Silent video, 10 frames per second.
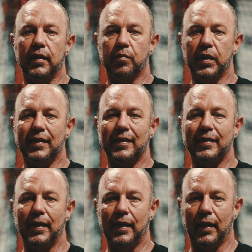to be
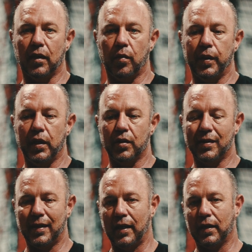sitting on pitches
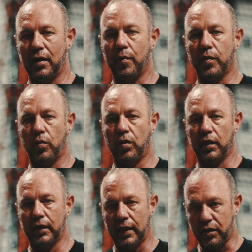that I can, number
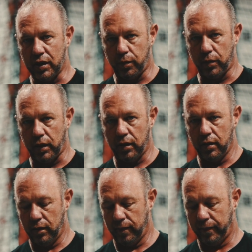one, catch up with,
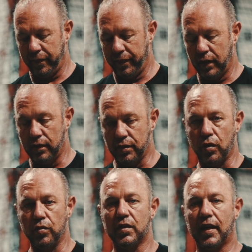
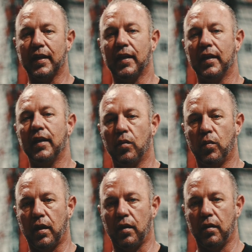zones that I can hit
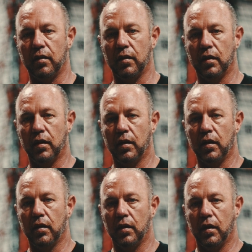well,
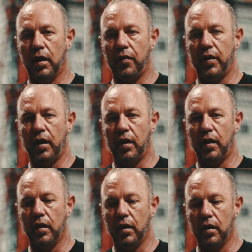and
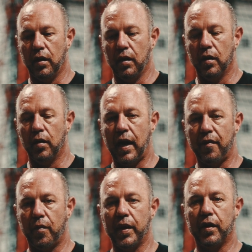then
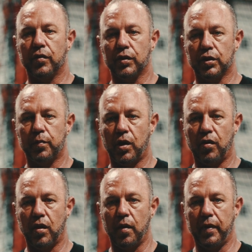have a better,
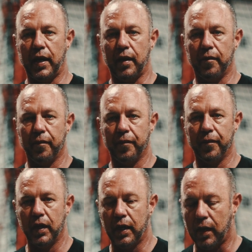smarter at bat.
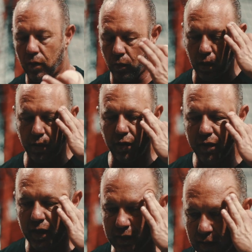Now, one other thing has